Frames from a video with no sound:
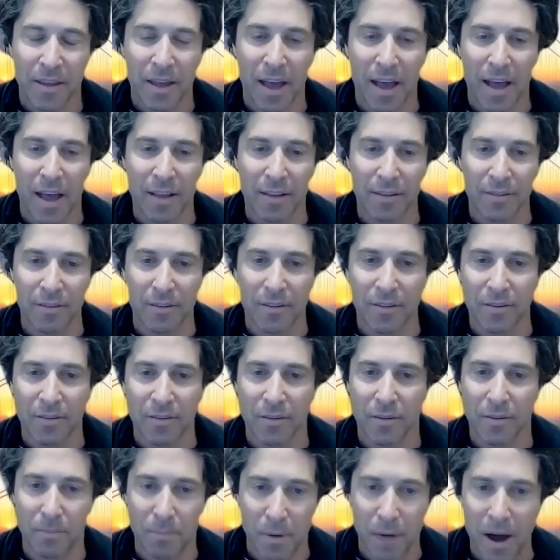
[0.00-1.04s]
and
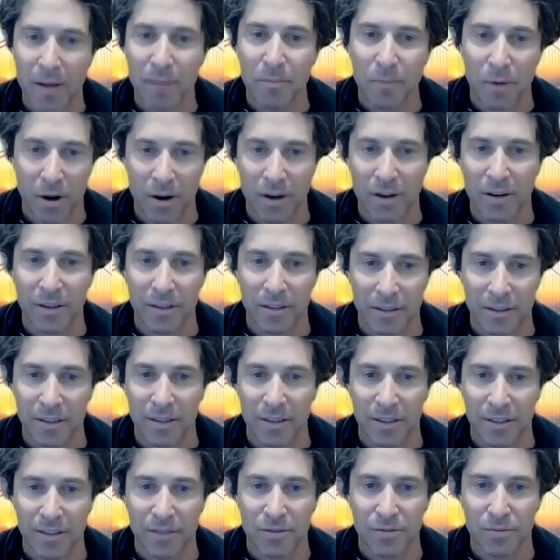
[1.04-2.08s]
the bond market at
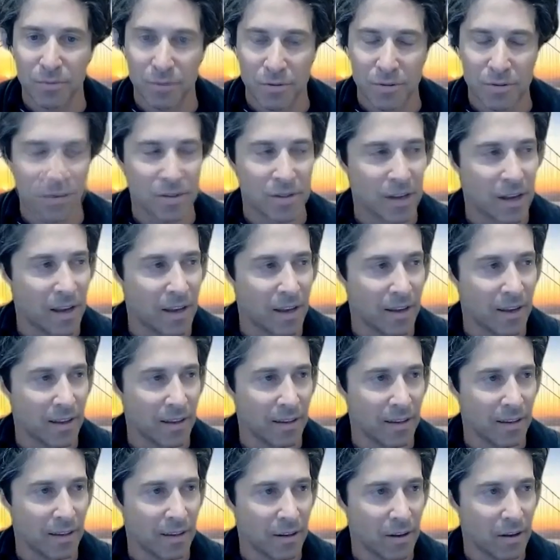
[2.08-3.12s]
least will
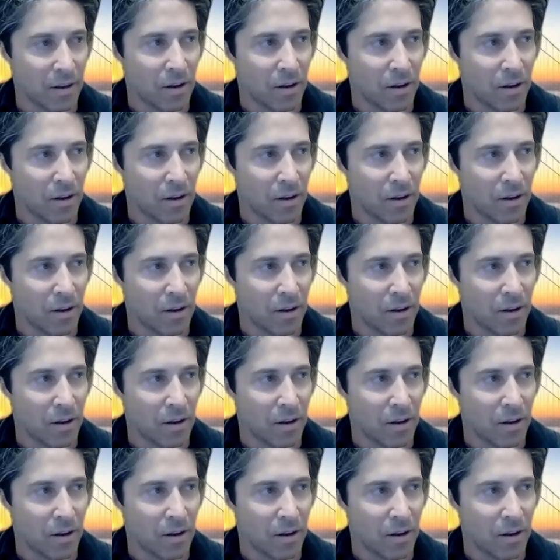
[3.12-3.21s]
say,